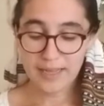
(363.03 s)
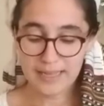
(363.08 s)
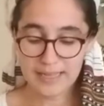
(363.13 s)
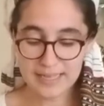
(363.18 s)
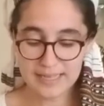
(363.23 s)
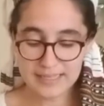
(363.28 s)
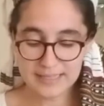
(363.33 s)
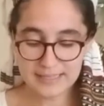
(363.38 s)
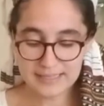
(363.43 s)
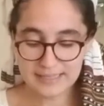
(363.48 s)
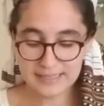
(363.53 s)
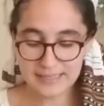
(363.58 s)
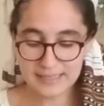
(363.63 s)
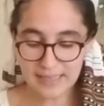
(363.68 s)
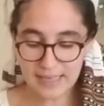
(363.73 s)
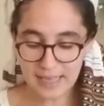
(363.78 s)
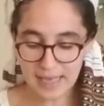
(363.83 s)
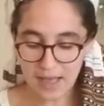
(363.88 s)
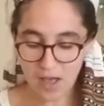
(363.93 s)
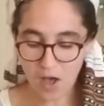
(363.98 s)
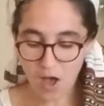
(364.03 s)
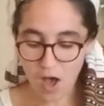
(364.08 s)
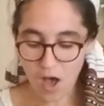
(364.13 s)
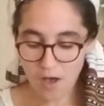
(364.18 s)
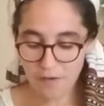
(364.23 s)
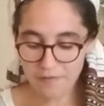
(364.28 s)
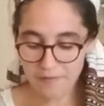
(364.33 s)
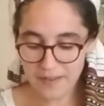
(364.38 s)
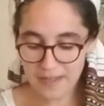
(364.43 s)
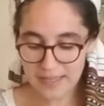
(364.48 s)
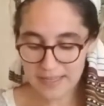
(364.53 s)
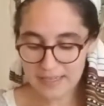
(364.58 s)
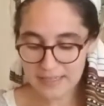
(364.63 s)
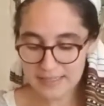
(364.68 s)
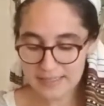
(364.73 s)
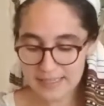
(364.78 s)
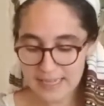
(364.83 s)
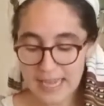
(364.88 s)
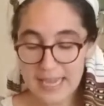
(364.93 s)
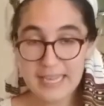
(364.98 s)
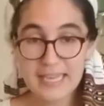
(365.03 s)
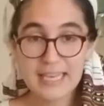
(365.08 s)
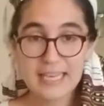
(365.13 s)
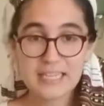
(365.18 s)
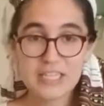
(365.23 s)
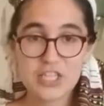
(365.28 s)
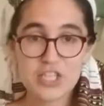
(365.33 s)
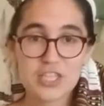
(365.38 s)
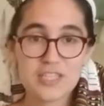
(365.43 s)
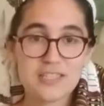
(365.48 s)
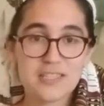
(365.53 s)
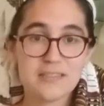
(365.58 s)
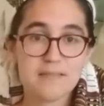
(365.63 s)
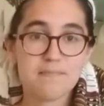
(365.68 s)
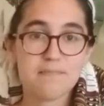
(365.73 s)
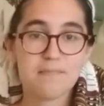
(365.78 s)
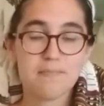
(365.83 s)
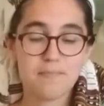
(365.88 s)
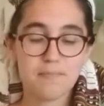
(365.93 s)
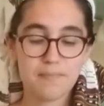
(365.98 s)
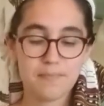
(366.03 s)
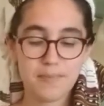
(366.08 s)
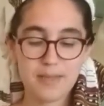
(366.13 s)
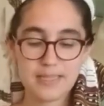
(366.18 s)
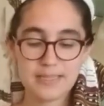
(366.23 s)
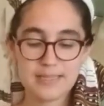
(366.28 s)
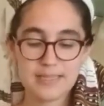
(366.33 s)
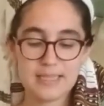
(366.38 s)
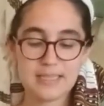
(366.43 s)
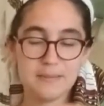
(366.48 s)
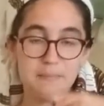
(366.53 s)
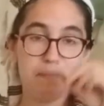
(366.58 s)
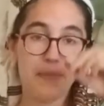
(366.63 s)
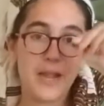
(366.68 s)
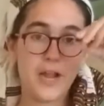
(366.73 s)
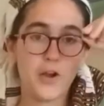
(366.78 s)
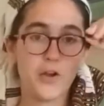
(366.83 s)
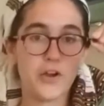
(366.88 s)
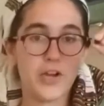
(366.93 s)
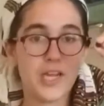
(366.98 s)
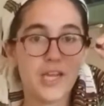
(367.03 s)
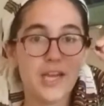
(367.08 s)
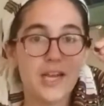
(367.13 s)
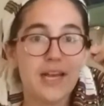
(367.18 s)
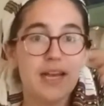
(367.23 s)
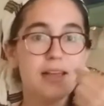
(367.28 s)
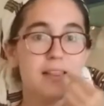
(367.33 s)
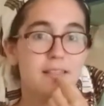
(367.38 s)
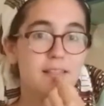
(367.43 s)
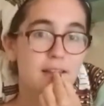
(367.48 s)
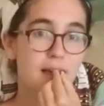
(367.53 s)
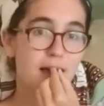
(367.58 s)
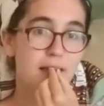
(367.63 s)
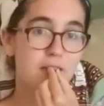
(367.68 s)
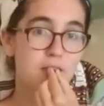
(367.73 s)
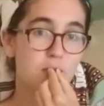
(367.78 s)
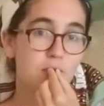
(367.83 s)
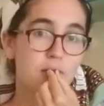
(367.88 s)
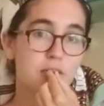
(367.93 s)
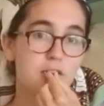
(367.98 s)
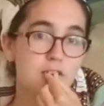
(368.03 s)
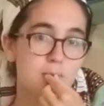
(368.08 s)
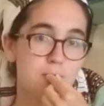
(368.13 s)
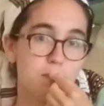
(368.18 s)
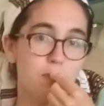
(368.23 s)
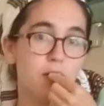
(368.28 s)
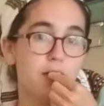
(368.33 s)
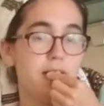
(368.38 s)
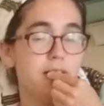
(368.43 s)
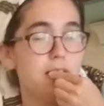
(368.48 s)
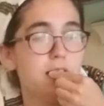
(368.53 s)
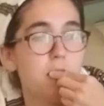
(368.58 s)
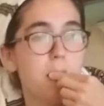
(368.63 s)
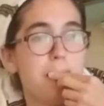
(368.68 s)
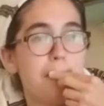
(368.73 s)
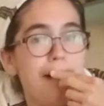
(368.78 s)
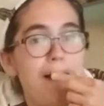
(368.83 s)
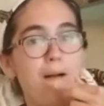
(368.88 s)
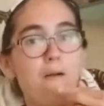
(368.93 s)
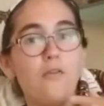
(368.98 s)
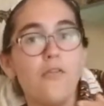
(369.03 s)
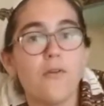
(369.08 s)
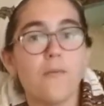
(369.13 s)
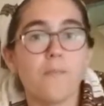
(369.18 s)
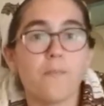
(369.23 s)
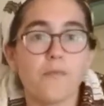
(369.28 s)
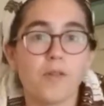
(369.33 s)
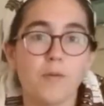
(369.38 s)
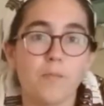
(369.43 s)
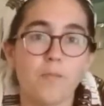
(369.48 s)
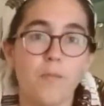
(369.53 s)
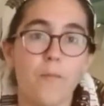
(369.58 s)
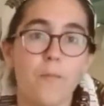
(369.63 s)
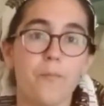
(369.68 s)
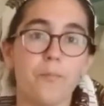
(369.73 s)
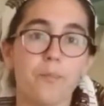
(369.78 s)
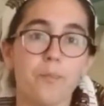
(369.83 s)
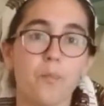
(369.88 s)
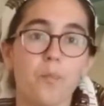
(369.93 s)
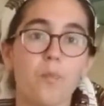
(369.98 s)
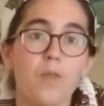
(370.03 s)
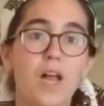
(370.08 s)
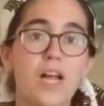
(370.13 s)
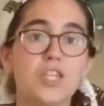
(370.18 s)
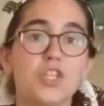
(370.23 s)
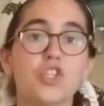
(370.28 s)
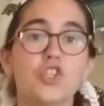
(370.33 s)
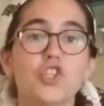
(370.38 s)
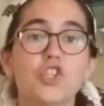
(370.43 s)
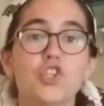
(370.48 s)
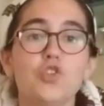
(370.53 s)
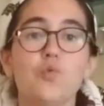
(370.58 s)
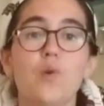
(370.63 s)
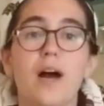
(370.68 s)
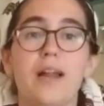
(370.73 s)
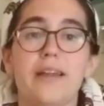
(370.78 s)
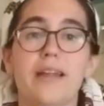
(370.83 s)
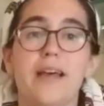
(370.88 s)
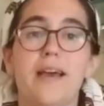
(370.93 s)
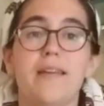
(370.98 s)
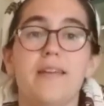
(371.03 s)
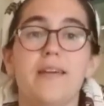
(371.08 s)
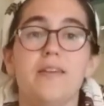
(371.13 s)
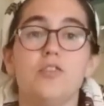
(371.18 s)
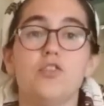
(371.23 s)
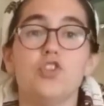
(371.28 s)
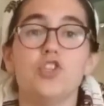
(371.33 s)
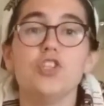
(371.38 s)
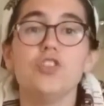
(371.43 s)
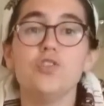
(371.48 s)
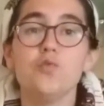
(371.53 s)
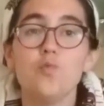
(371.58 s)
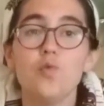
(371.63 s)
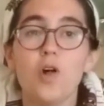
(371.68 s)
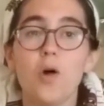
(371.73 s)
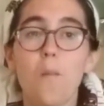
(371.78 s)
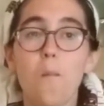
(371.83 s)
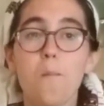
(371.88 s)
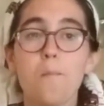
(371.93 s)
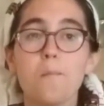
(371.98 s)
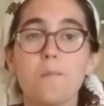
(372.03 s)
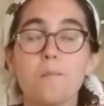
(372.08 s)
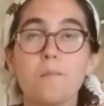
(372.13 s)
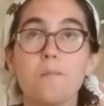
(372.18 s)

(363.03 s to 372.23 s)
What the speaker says: is often taken just, it's this berry, and you can just put it in your mouth and chew on it, and it just will